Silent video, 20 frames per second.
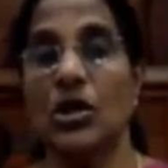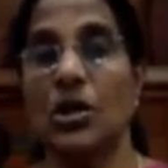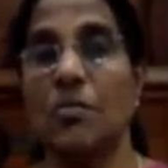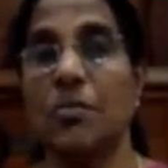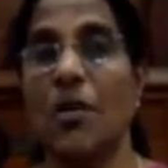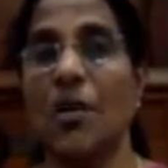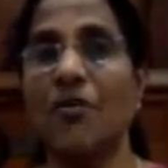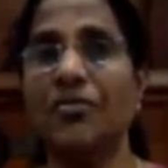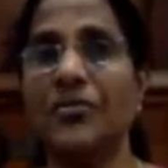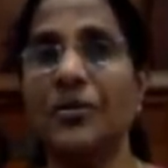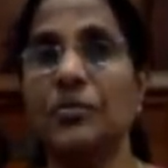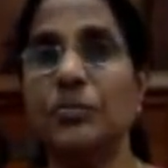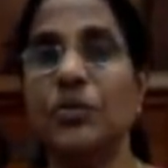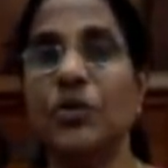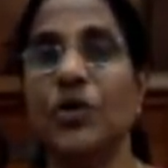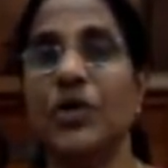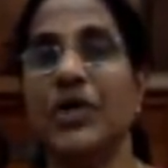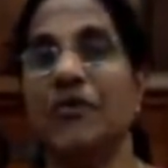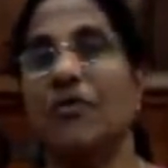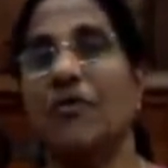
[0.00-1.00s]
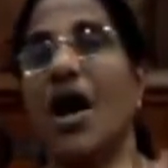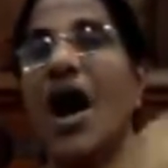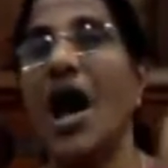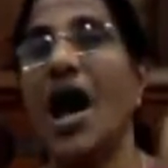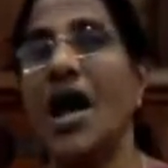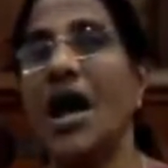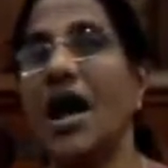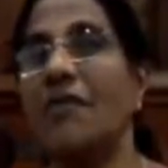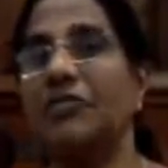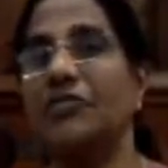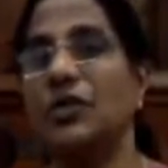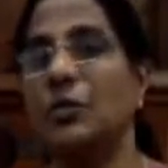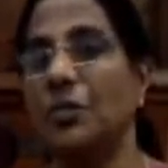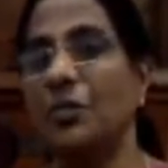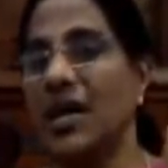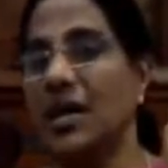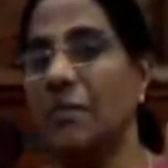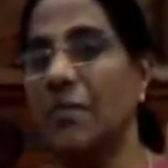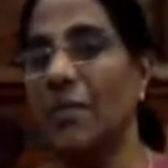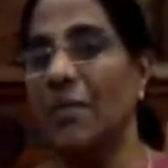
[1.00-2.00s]
Profit motive. I have to
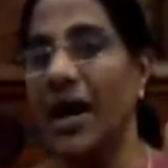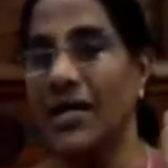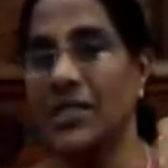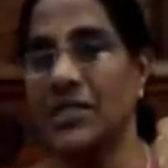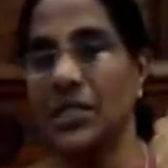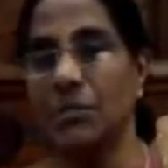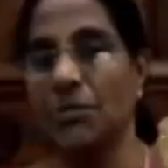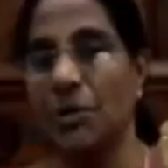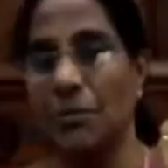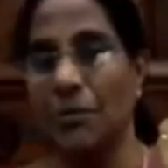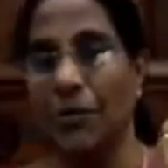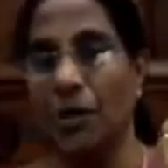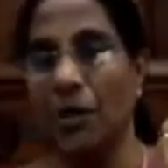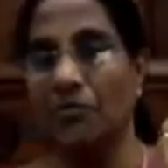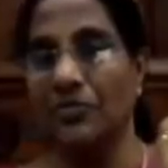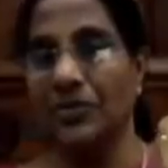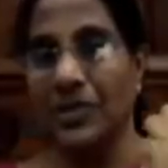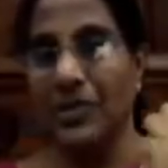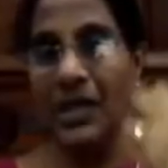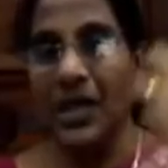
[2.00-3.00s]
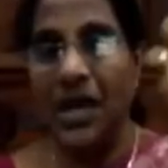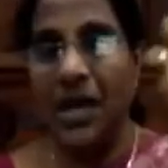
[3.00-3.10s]
make maximum profit.